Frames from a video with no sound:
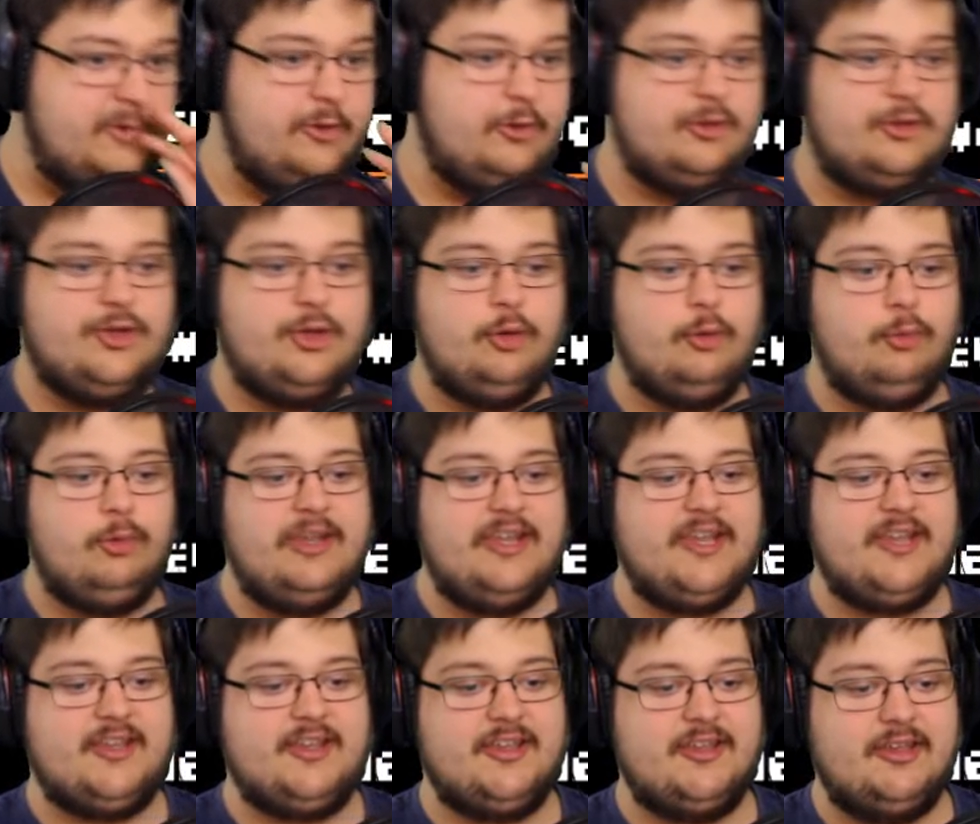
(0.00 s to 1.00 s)
You're too
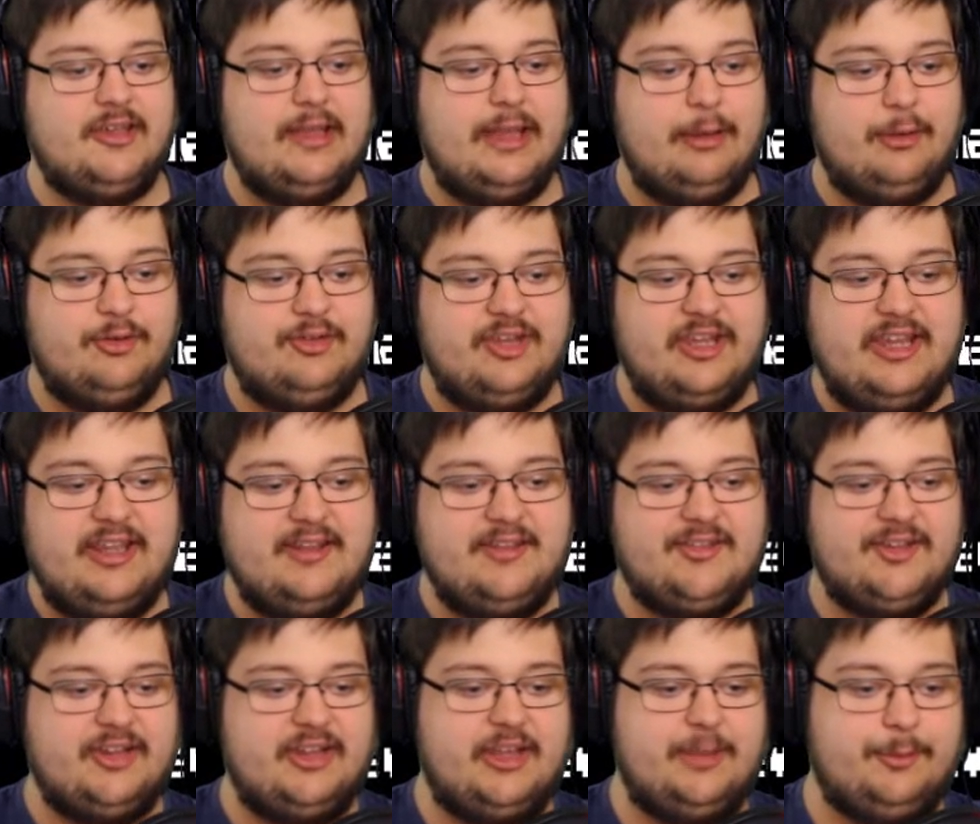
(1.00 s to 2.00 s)
weak. I was
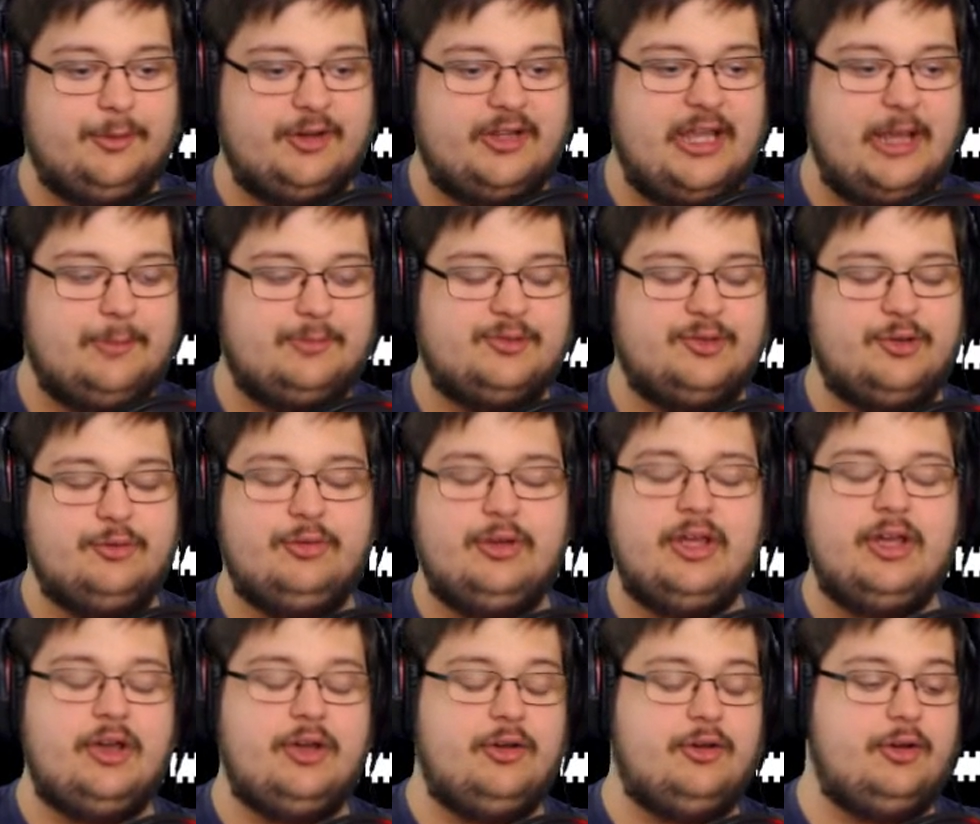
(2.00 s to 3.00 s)
easily able to capture you.
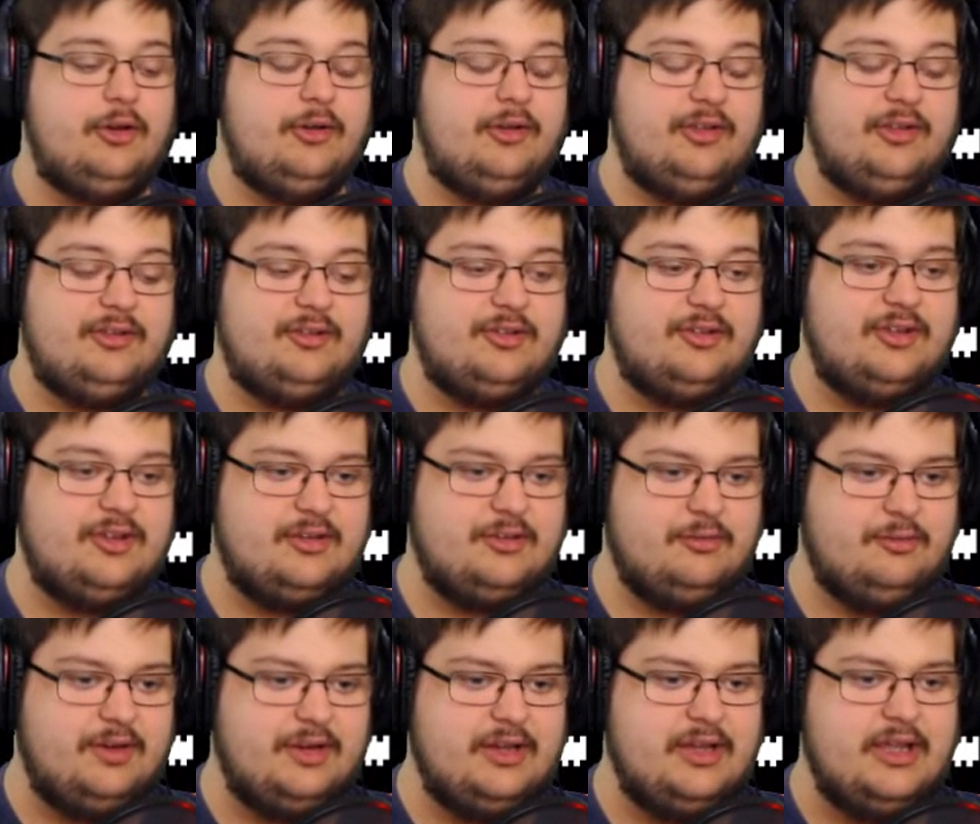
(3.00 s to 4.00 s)
No, no, no, it's just
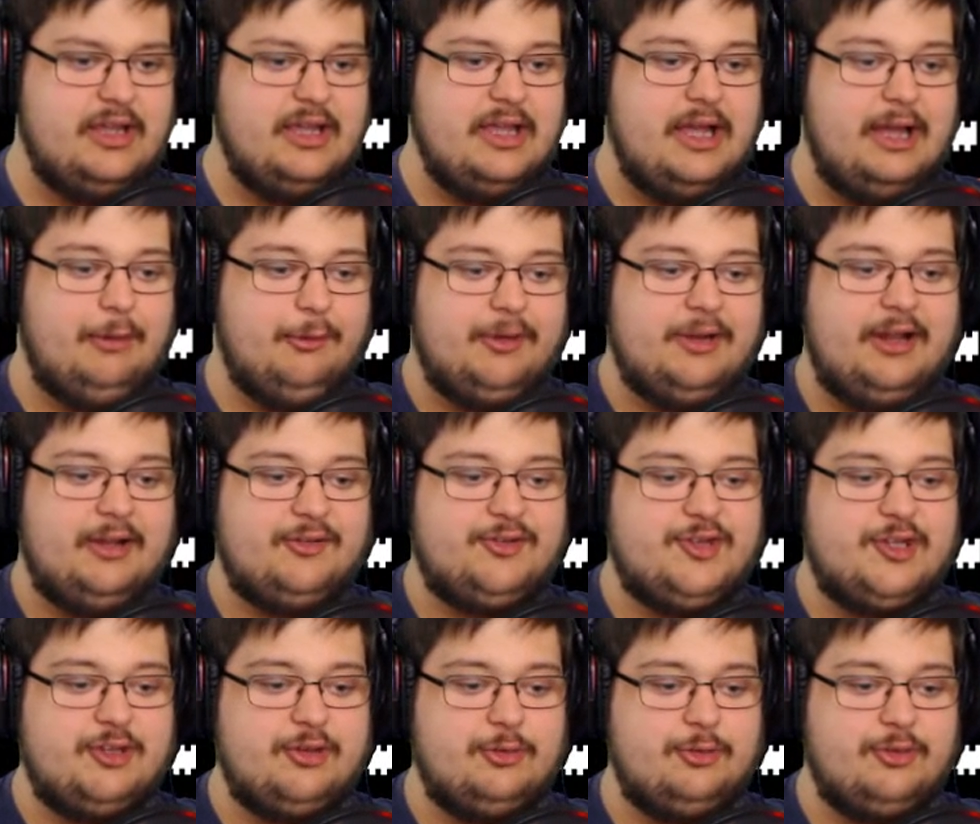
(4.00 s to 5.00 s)
ignorant. I will now
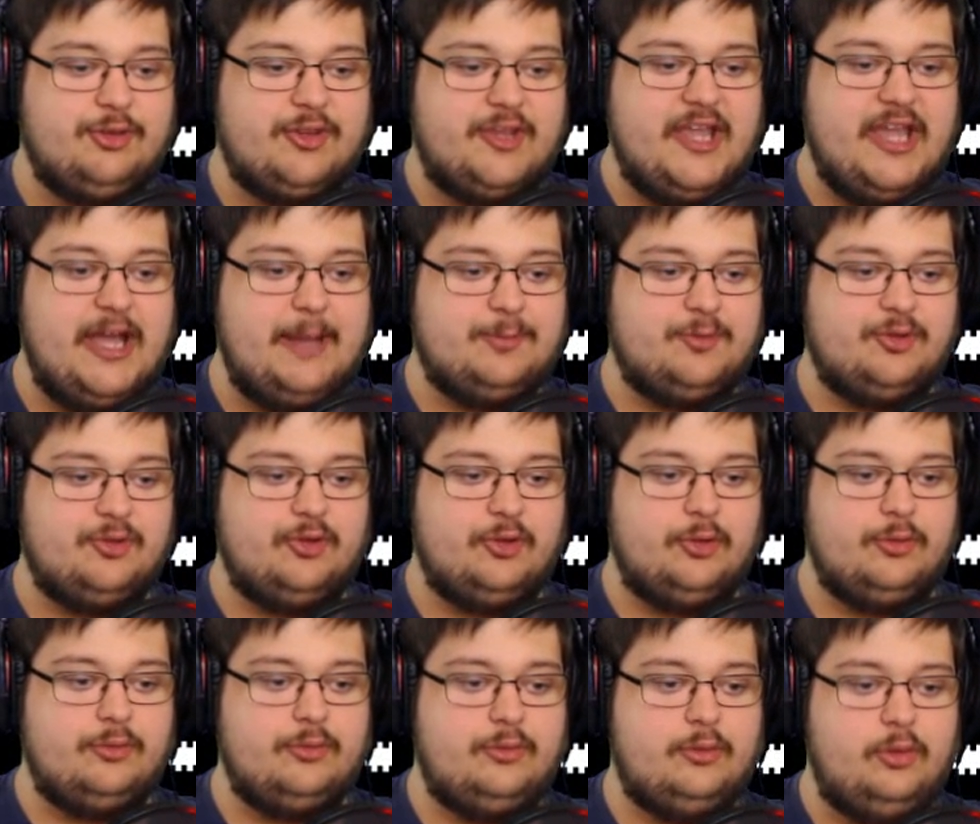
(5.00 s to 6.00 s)
send you to the capture
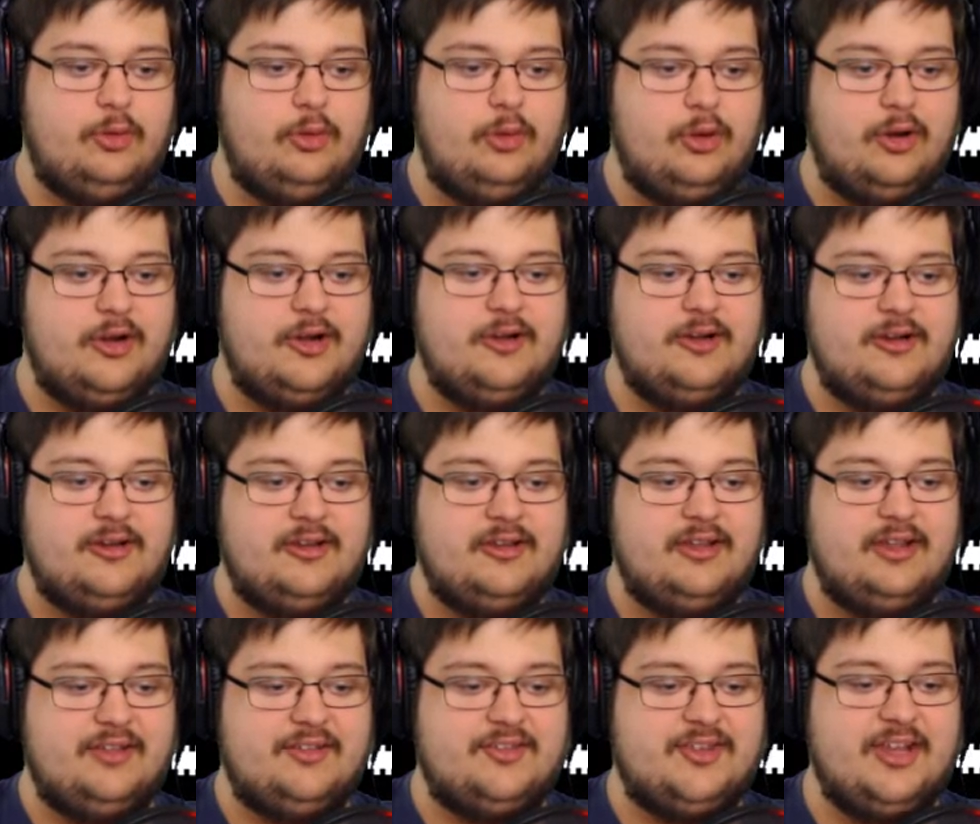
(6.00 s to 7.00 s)
zone. Or,
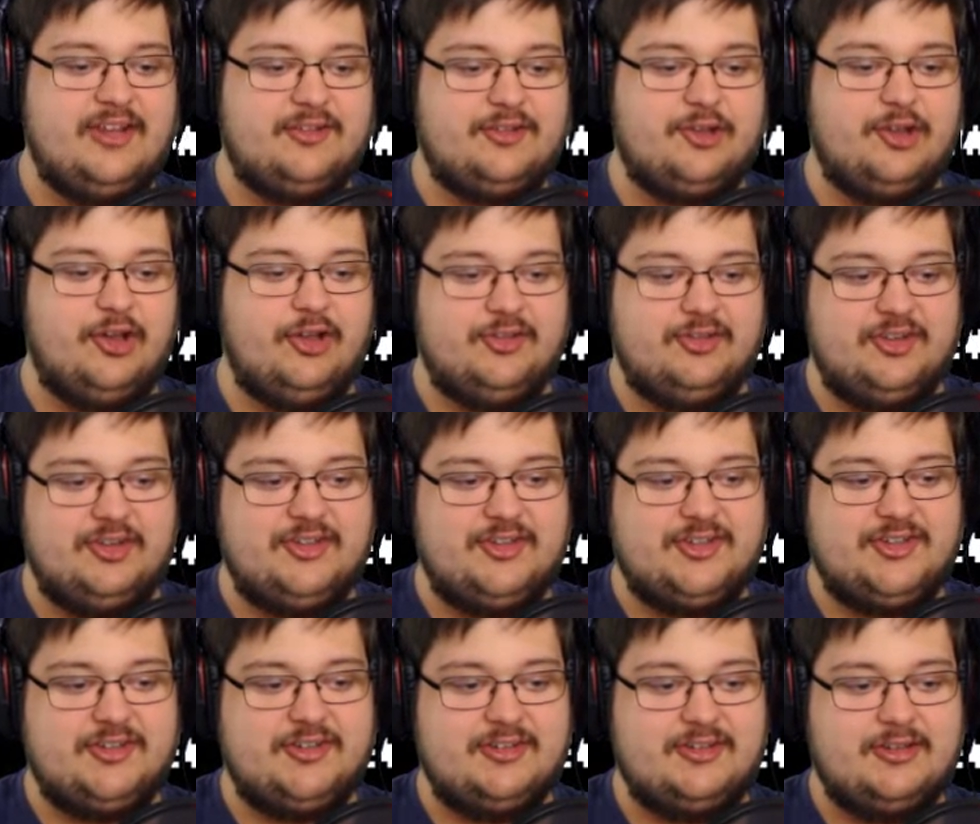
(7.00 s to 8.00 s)
as Sans calls
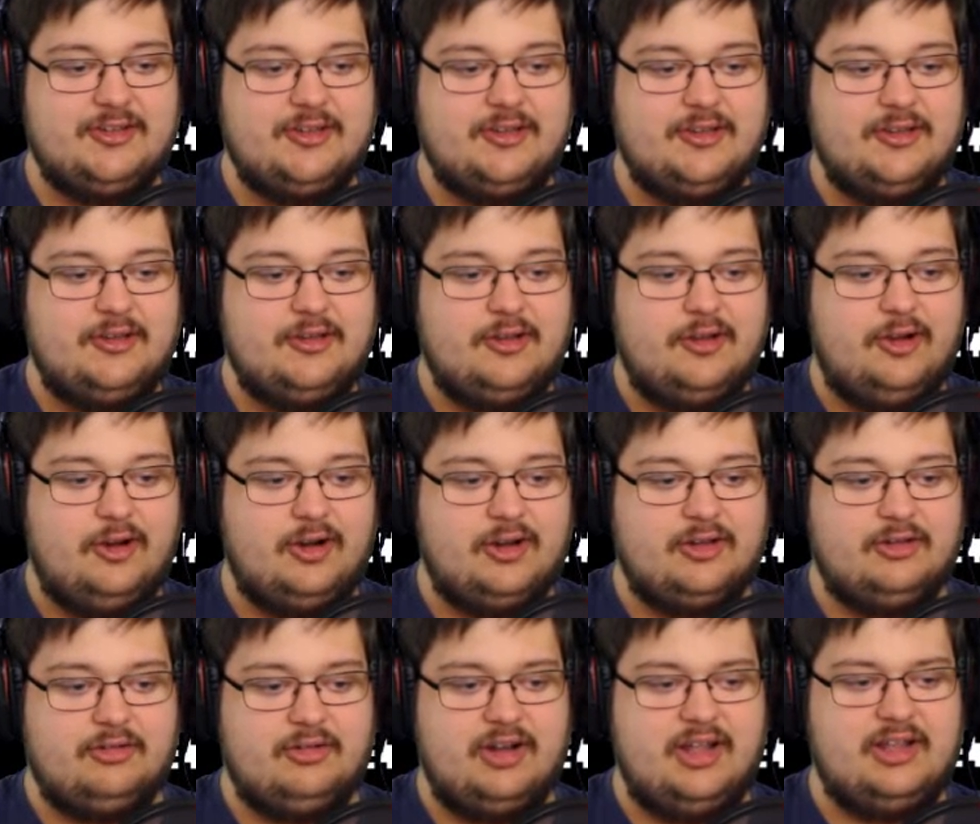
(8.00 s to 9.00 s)
it,
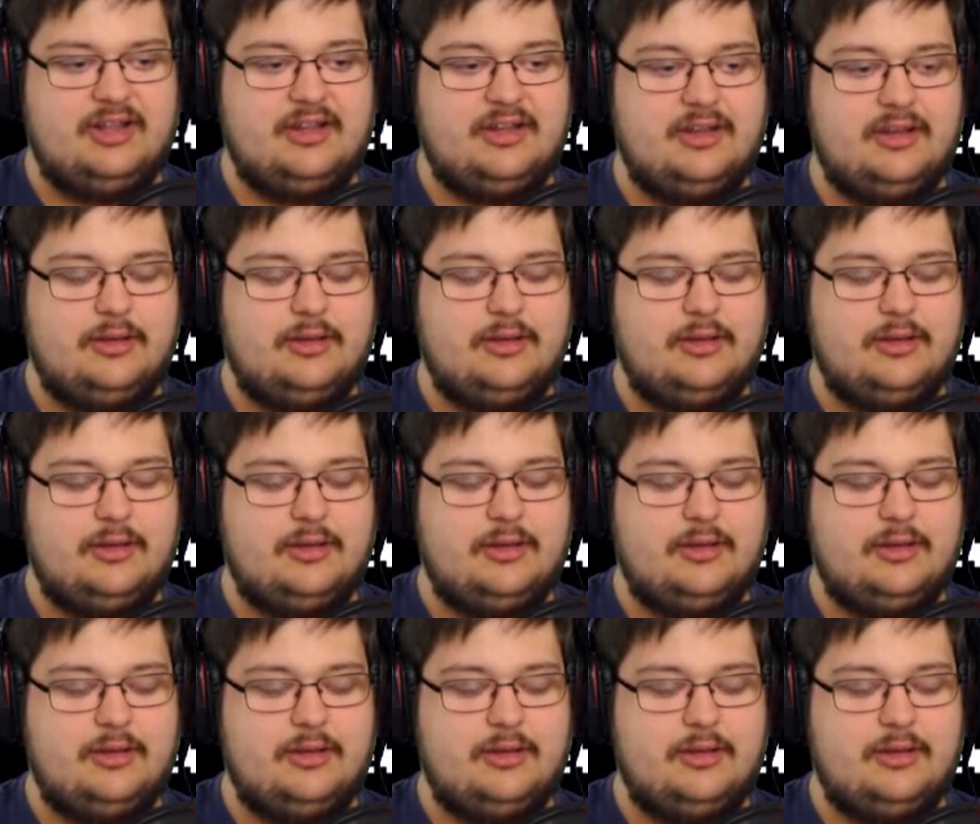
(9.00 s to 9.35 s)
Argarat.